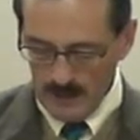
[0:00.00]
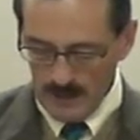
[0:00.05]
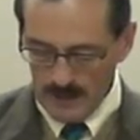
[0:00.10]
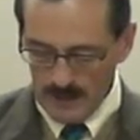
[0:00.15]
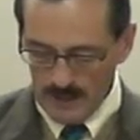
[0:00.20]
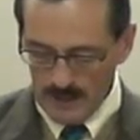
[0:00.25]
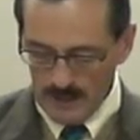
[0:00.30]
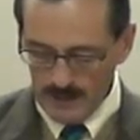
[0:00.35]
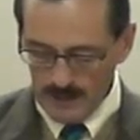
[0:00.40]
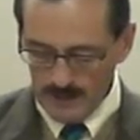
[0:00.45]

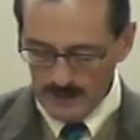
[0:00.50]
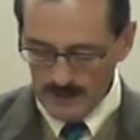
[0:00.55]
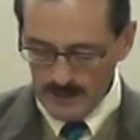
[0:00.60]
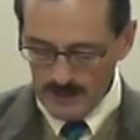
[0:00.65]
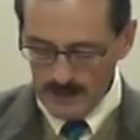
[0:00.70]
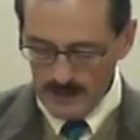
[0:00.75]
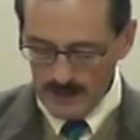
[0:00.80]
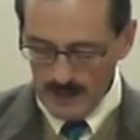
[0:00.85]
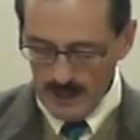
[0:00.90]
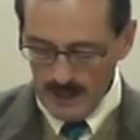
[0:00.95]
A N
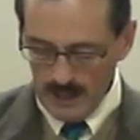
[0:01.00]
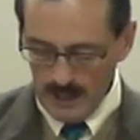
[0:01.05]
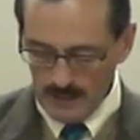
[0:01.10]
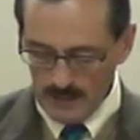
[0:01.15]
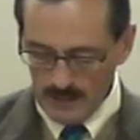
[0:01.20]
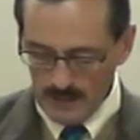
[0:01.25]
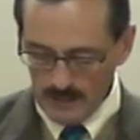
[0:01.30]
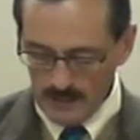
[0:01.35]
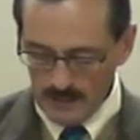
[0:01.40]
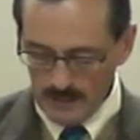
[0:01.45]
T
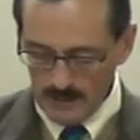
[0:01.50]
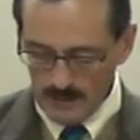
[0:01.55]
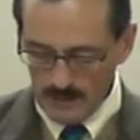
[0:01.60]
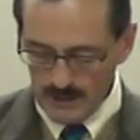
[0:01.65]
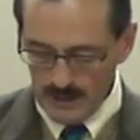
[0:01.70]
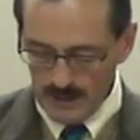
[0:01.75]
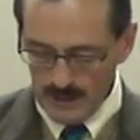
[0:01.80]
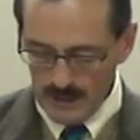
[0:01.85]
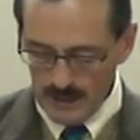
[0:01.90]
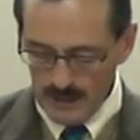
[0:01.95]
I O
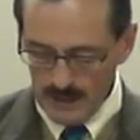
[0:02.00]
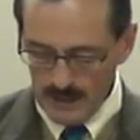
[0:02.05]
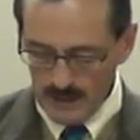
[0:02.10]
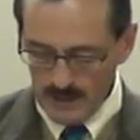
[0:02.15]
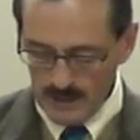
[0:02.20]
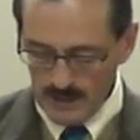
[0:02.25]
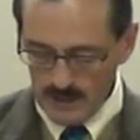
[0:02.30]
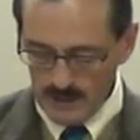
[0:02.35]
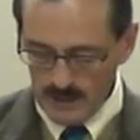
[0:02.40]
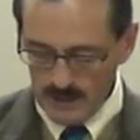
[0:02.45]
C
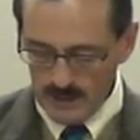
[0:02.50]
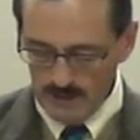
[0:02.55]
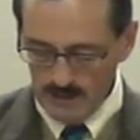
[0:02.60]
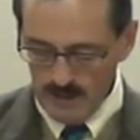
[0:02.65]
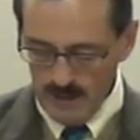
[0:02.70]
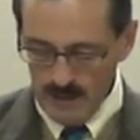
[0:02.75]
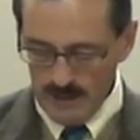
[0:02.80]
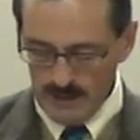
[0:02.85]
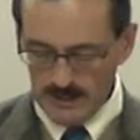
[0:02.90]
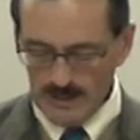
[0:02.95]
H
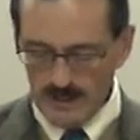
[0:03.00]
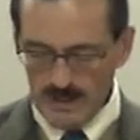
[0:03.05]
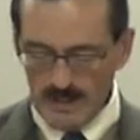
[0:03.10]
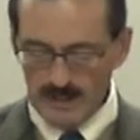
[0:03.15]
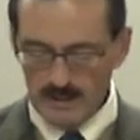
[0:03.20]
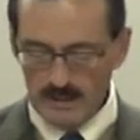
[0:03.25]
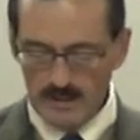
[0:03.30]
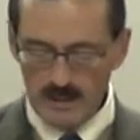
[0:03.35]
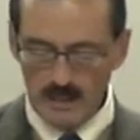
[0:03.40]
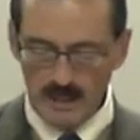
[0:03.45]
U S.
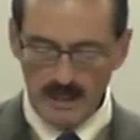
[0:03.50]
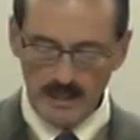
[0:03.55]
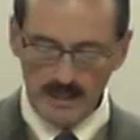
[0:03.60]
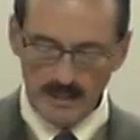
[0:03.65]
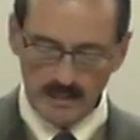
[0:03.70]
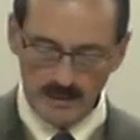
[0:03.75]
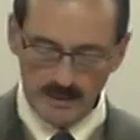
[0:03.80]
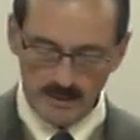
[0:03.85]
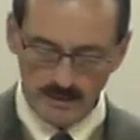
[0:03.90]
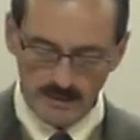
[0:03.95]

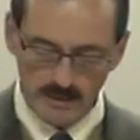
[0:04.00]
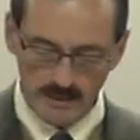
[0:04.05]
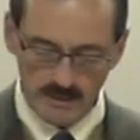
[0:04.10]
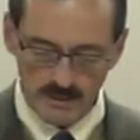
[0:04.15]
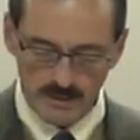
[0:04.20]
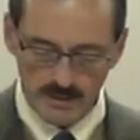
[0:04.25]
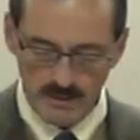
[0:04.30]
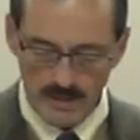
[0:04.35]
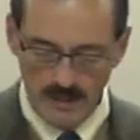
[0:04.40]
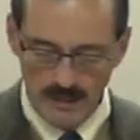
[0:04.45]

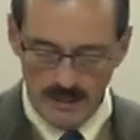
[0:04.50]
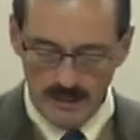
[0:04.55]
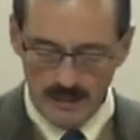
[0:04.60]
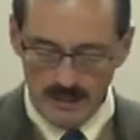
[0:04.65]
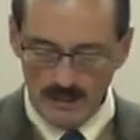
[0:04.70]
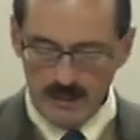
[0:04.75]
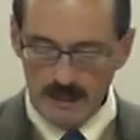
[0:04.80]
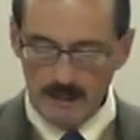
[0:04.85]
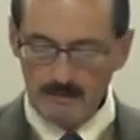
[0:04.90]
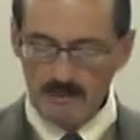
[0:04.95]
Antiochus.
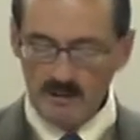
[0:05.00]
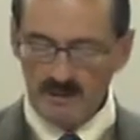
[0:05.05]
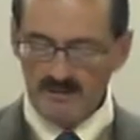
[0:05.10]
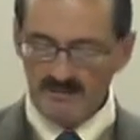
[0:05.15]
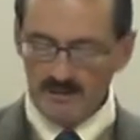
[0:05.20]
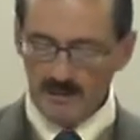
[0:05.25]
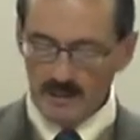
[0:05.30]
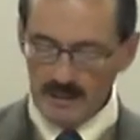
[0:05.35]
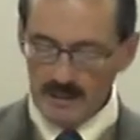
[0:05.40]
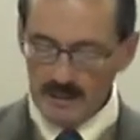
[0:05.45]

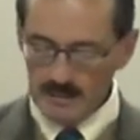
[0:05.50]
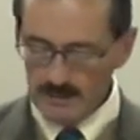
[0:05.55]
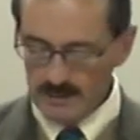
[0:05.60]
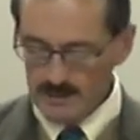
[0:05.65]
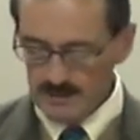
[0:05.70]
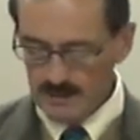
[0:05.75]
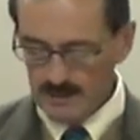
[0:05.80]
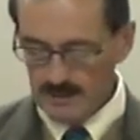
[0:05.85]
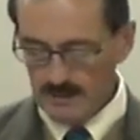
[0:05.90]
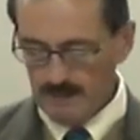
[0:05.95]

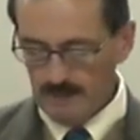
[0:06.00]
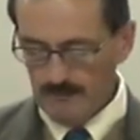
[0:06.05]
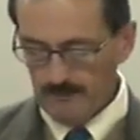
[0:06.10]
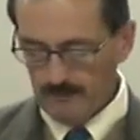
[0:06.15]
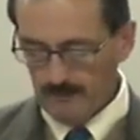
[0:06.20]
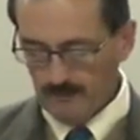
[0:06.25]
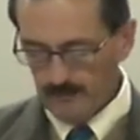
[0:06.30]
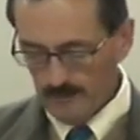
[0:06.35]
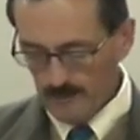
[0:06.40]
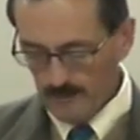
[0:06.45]
Epiphanes
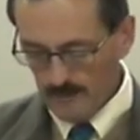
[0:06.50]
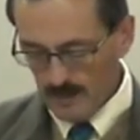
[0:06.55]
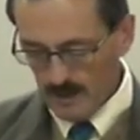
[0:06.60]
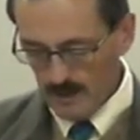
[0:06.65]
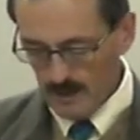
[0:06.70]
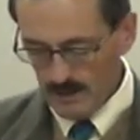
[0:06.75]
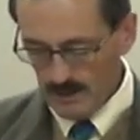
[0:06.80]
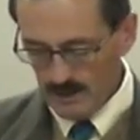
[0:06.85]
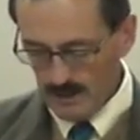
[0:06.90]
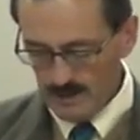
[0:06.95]

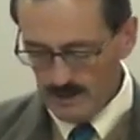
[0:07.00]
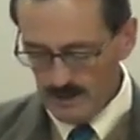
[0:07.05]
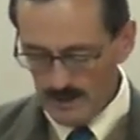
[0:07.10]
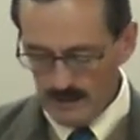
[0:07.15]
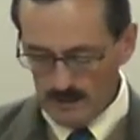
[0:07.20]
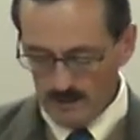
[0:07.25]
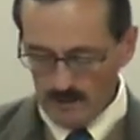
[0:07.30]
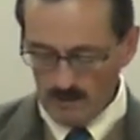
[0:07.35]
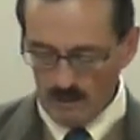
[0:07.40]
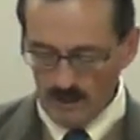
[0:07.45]
is,
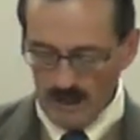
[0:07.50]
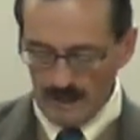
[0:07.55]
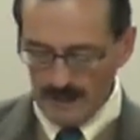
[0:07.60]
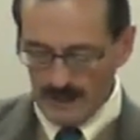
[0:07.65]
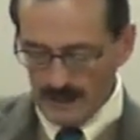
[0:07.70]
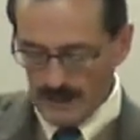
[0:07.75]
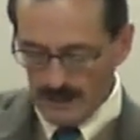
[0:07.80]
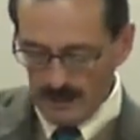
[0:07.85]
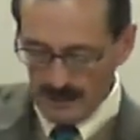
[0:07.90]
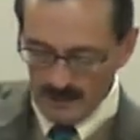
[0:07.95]
you know,
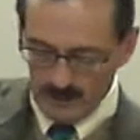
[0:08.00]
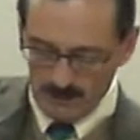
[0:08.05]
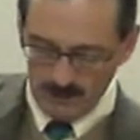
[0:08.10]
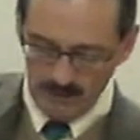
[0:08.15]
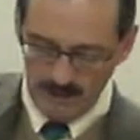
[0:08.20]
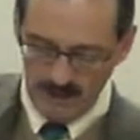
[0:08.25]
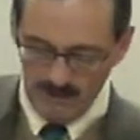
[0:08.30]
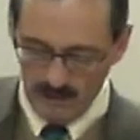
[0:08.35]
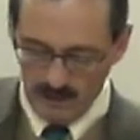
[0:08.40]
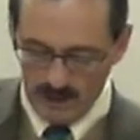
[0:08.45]
like
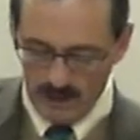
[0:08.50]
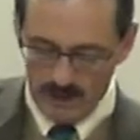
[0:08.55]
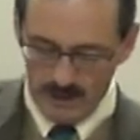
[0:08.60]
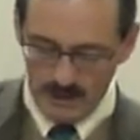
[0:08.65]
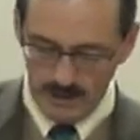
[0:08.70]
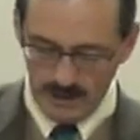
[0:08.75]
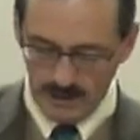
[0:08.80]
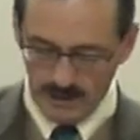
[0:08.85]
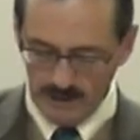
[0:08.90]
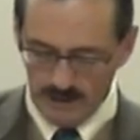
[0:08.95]
uh,
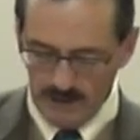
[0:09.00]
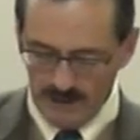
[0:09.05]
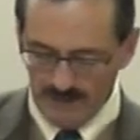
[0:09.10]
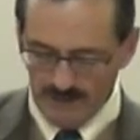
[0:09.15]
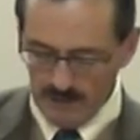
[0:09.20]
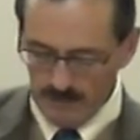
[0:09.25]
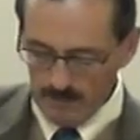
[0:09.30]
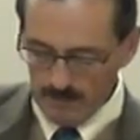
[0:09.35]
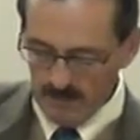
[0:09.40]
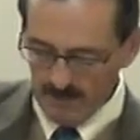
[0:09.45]
revelation, you
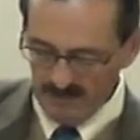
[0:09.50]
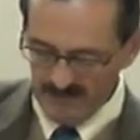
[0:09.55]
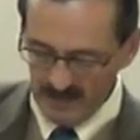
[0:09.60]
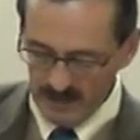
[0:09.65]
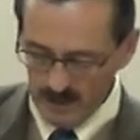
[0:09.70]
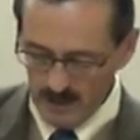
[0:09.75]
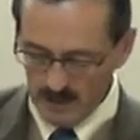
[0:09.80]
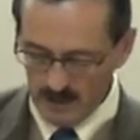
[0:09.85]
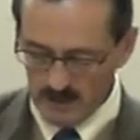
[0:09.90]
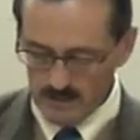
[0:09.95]
have an
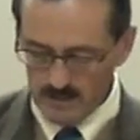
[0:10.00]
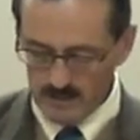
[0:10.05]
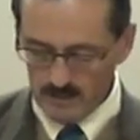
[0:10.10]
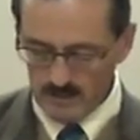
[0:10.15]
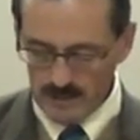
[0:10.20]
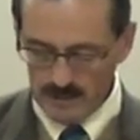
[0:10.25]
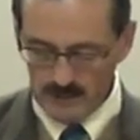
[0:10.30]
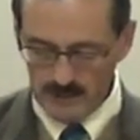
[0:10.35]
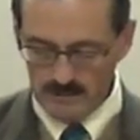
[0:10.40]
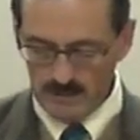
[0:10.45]
epiphany,
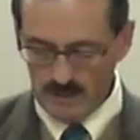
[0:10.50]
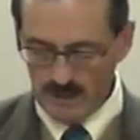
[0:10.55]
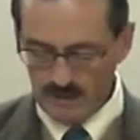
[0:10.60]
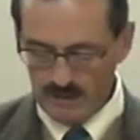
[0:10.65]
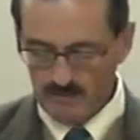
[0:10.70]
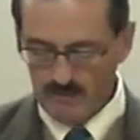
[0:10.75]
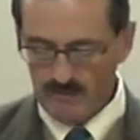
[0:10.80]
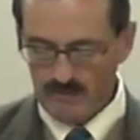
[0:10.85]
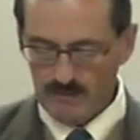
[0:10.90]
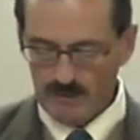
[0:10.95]
so that's what
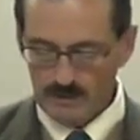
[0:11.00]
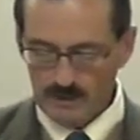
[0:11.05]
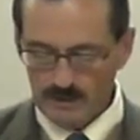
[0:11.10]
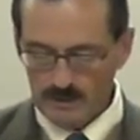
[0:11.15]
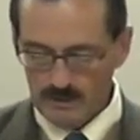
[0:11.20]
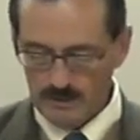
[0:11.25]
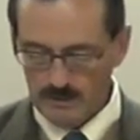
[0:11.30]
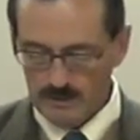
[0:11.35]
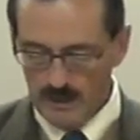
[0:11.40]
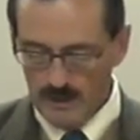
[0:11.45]
it's referring
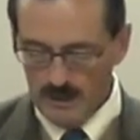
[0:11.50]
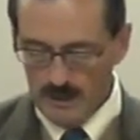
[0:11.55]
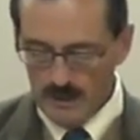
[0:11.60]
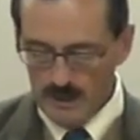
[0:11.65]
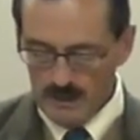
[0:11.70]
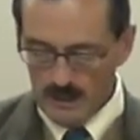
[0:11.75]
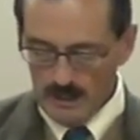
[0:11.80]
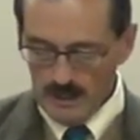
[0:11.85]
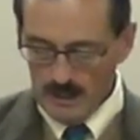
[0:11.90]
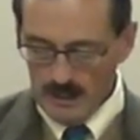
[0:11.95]
to,
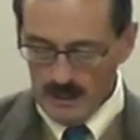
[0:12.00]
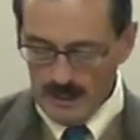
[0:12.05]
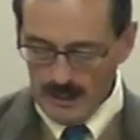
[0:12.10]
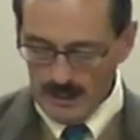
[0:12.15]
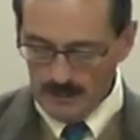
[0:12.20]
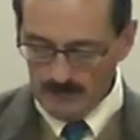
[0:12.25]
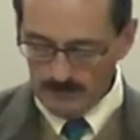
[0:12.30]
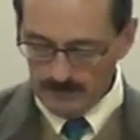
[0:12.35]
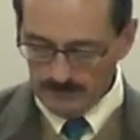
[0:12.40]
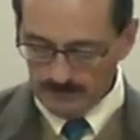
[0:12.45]

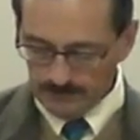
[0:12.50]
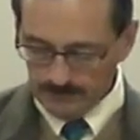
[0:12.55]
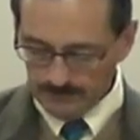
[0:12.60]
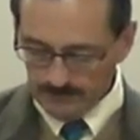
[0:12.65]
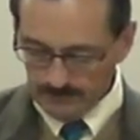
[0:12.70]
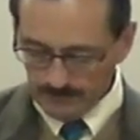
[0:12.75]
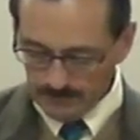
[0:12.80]
um,